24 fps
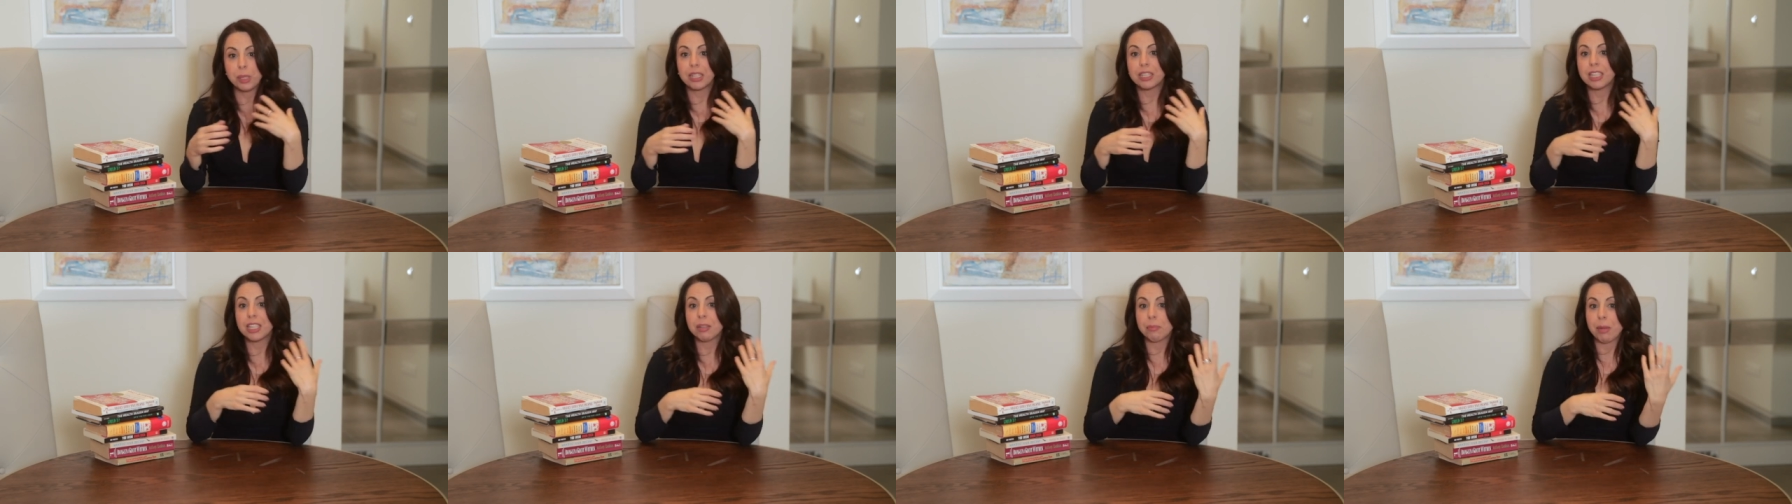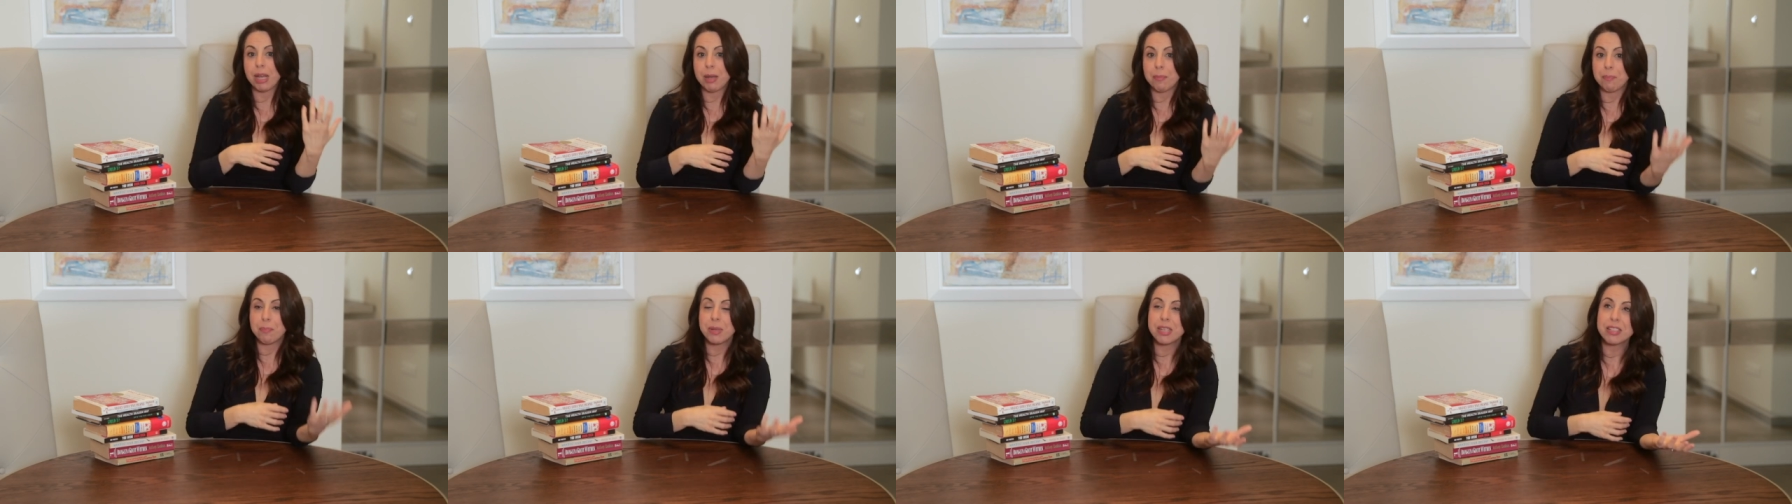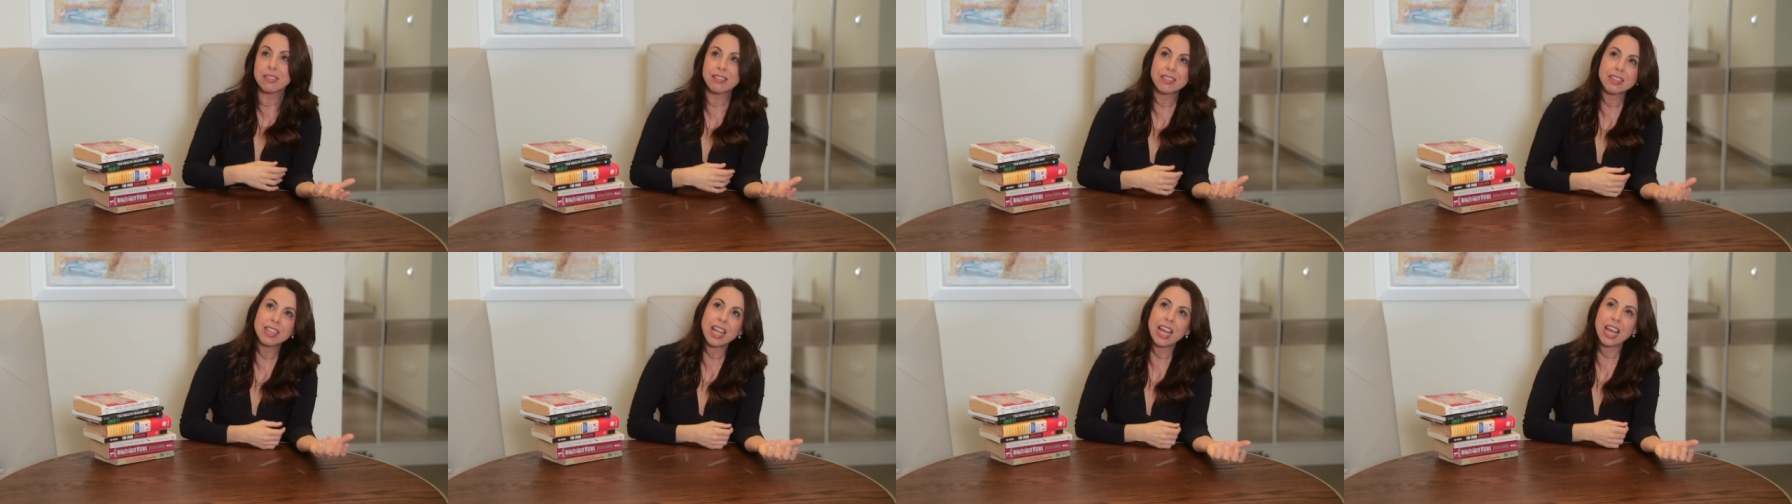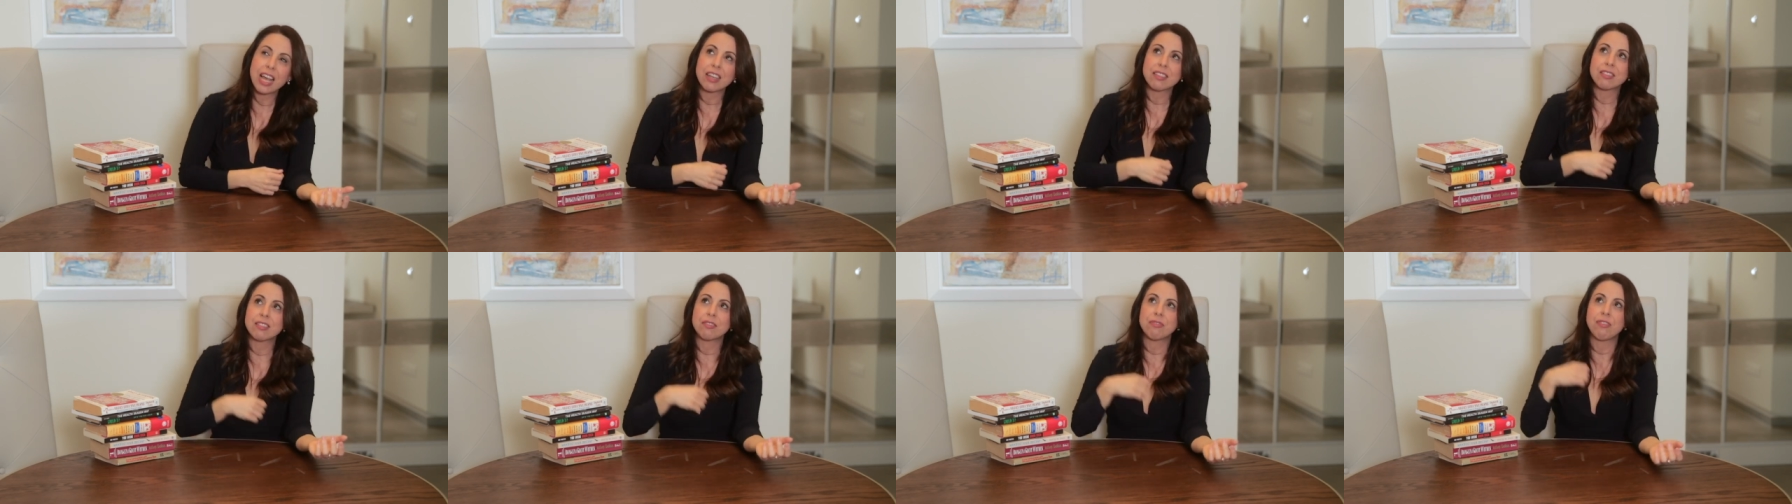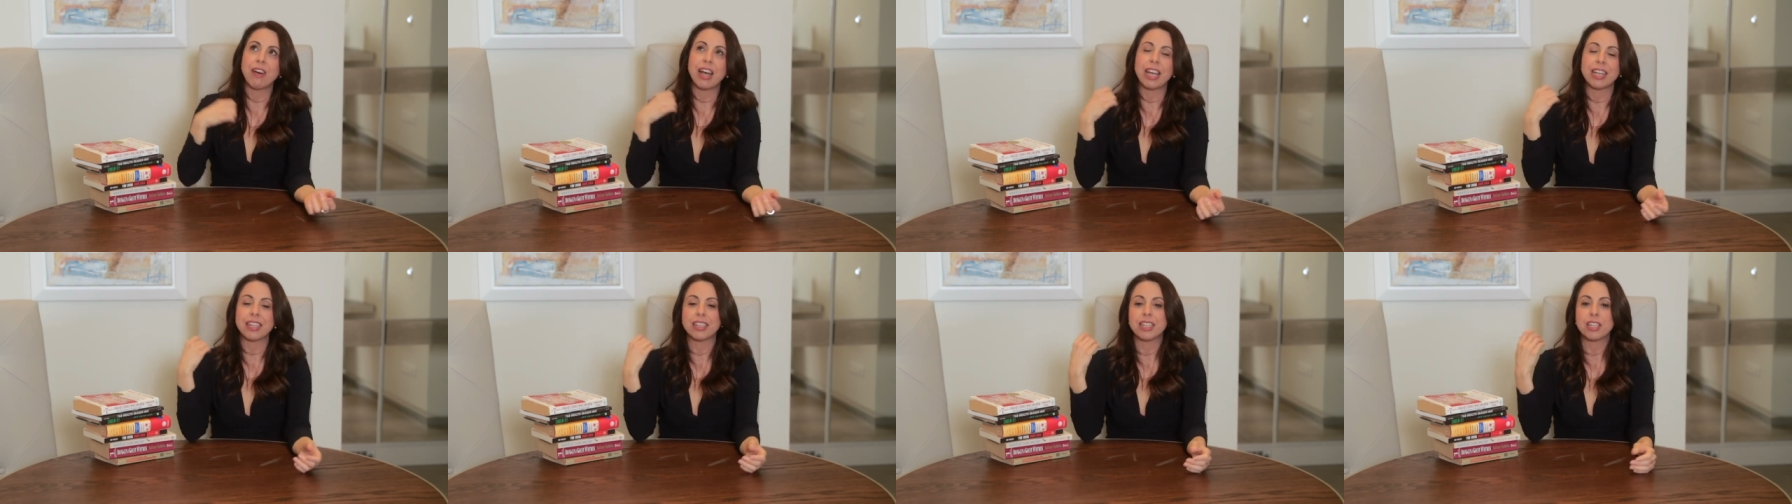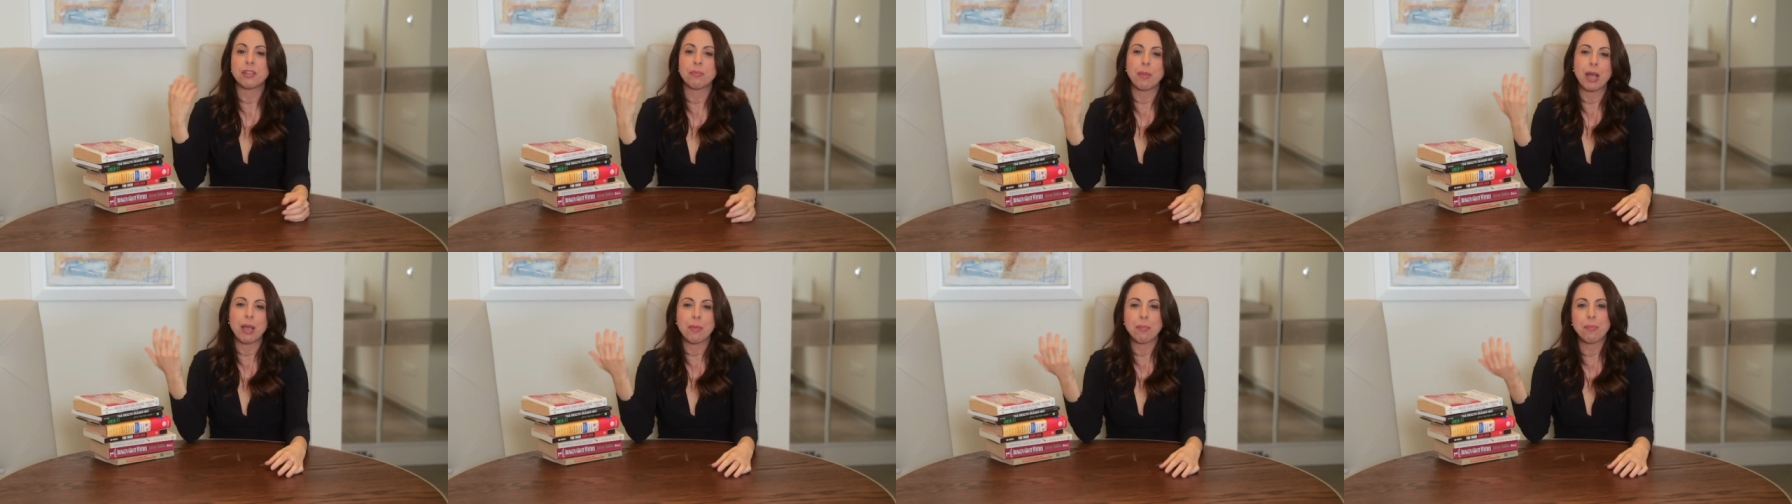building my business,
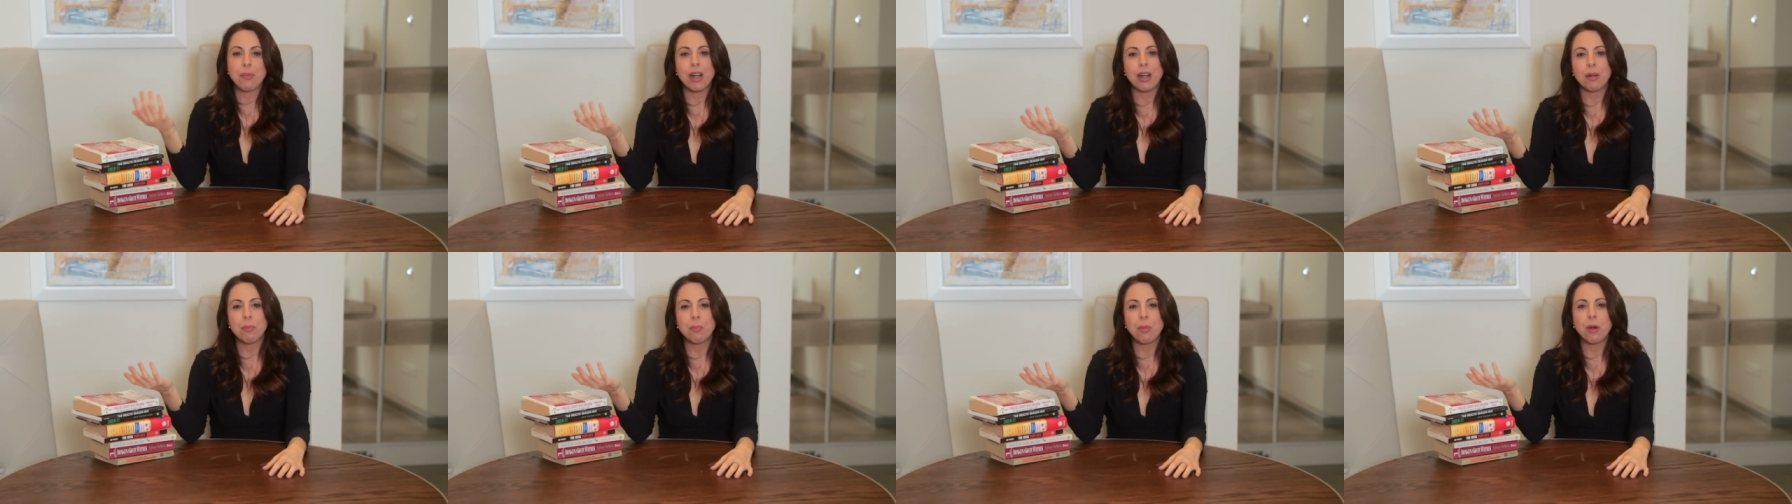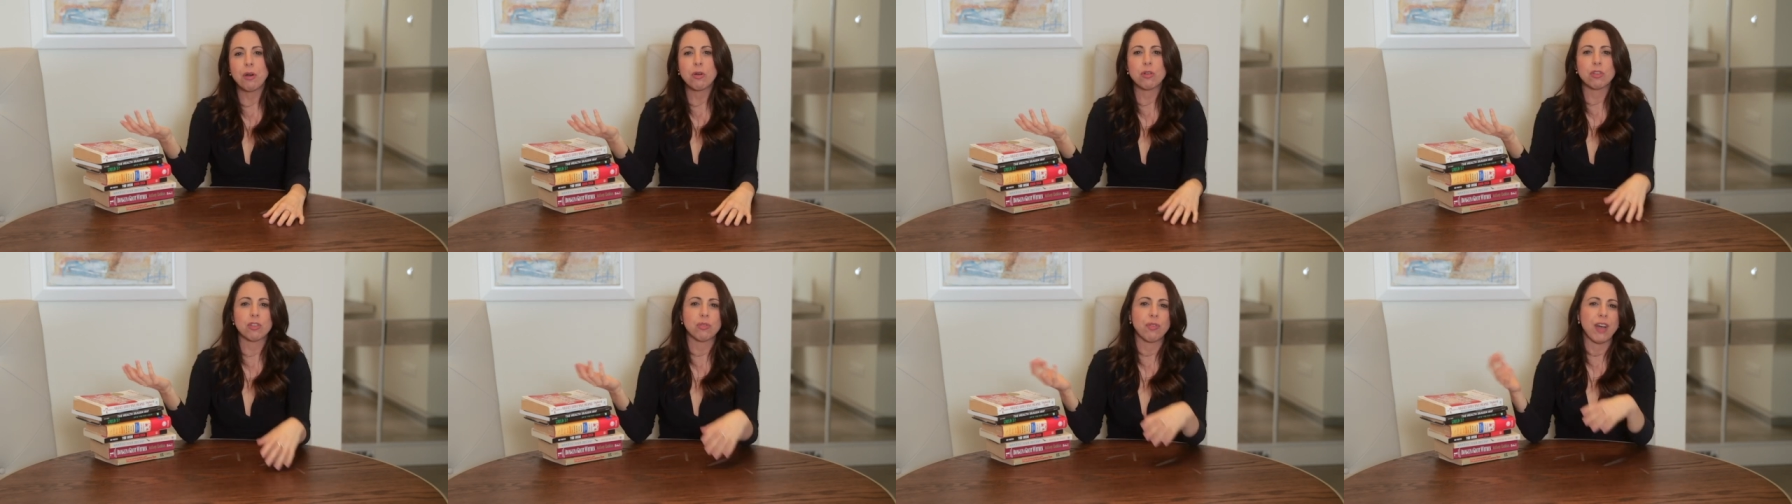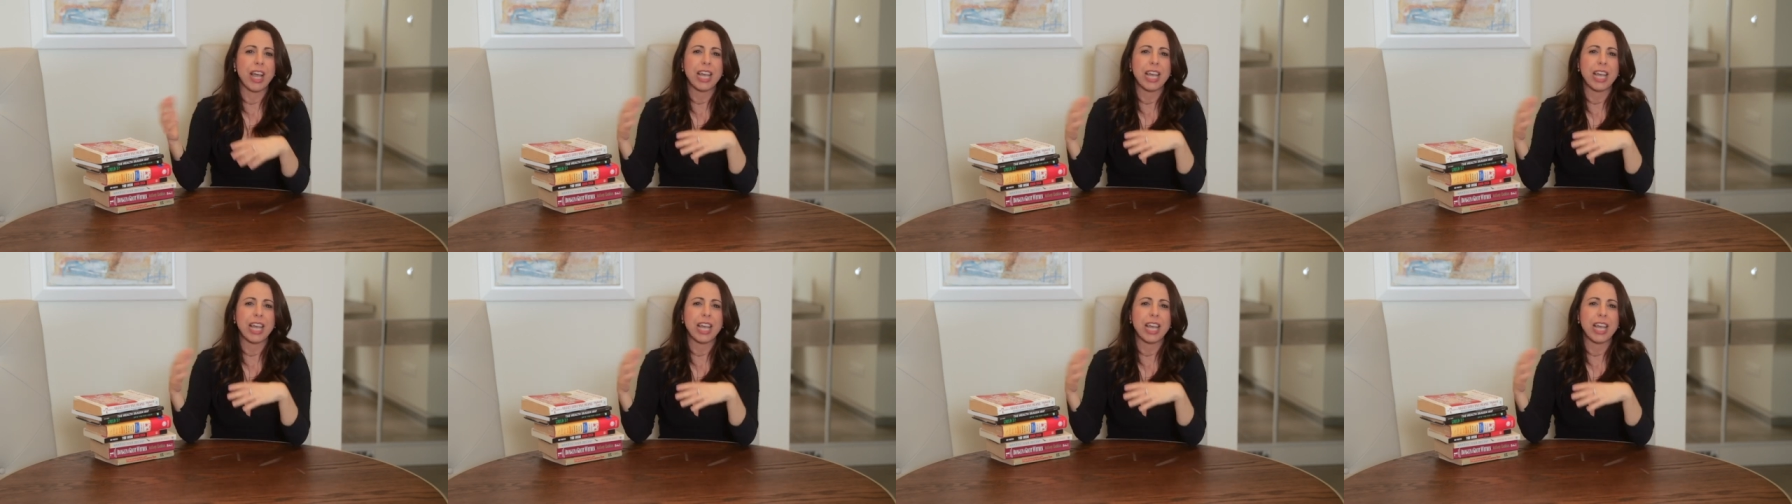finding my purpose,